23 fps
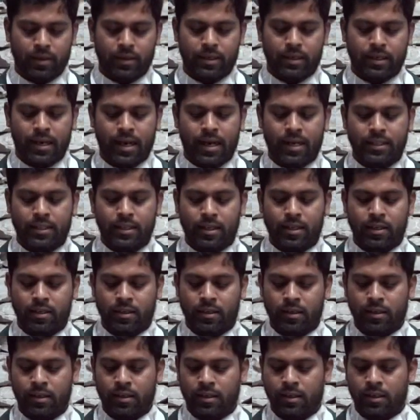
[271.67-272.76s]

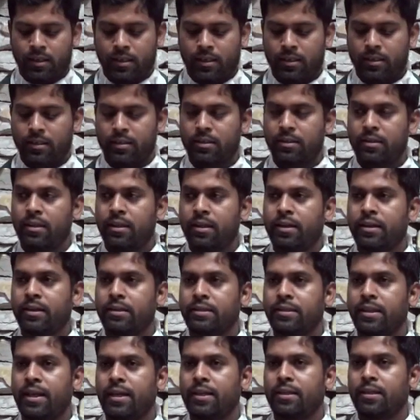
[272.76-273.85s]
Rather, the
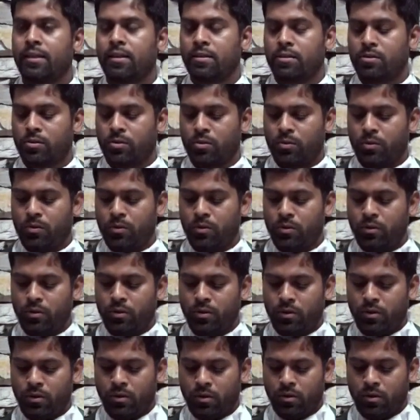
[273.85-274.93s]
rejected
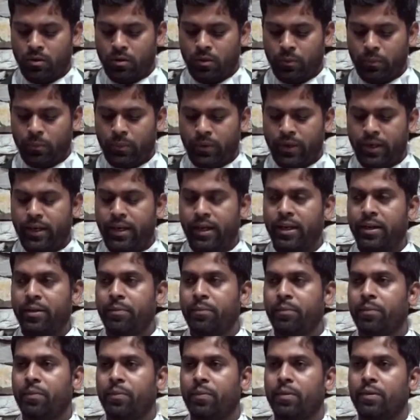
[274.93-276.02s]
stone
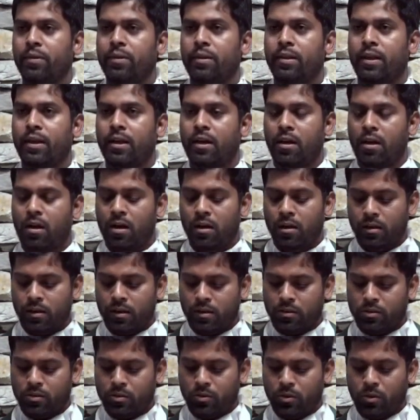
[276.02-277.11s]
became the
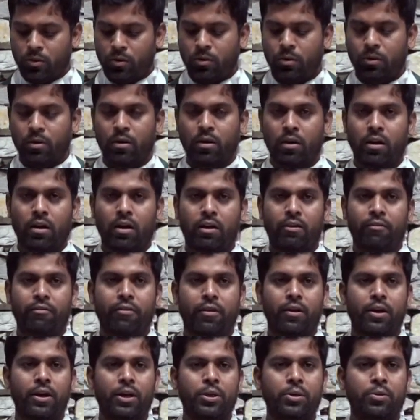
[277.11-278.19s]
cornerstone of
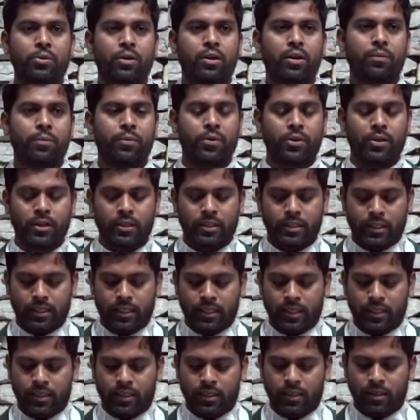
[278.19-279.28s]
a new
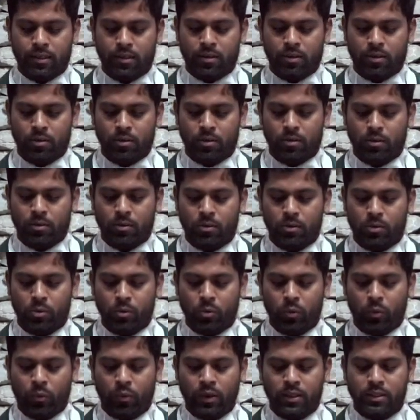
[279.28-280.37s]
community
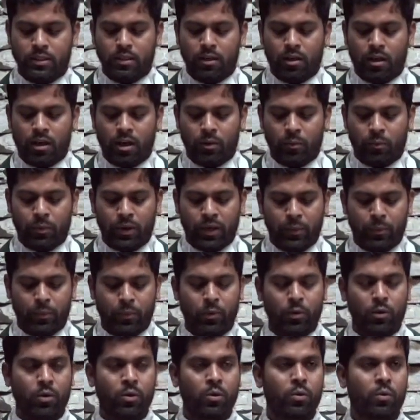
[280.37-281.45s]
to which all
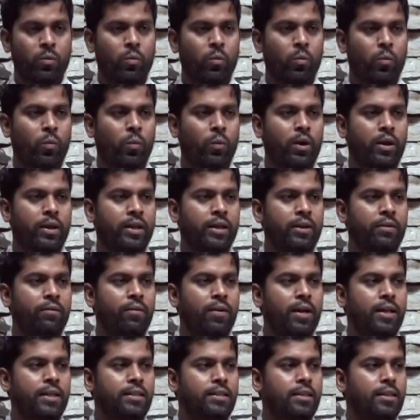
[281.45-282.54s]
people were
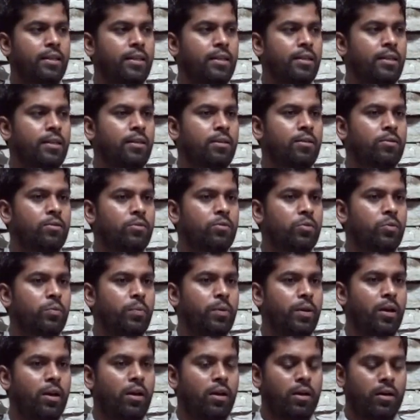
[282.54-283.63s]
invited to
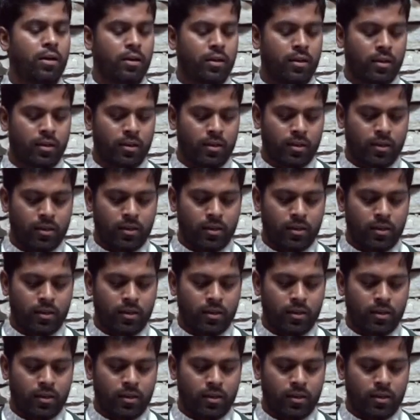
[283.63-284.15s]
belong.